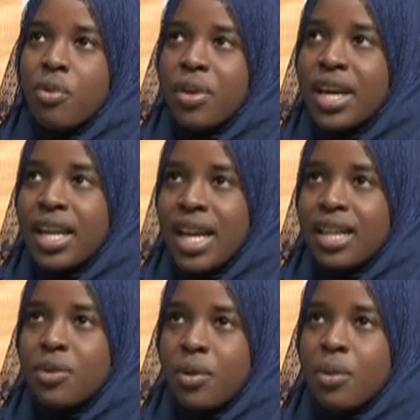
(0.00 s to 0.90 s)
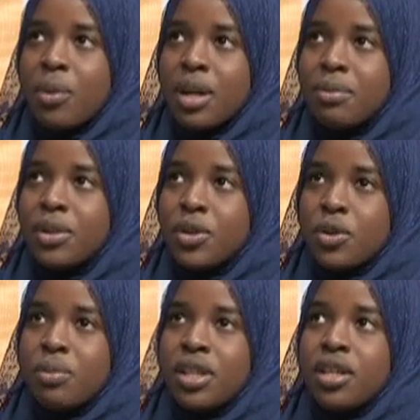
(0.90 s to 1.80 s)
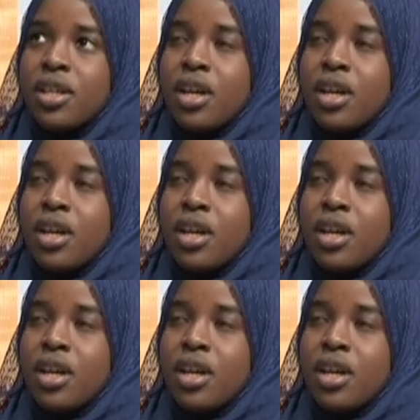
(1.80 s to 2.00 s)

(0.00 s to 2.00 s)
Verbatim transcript: reconnect with what it means to be uh,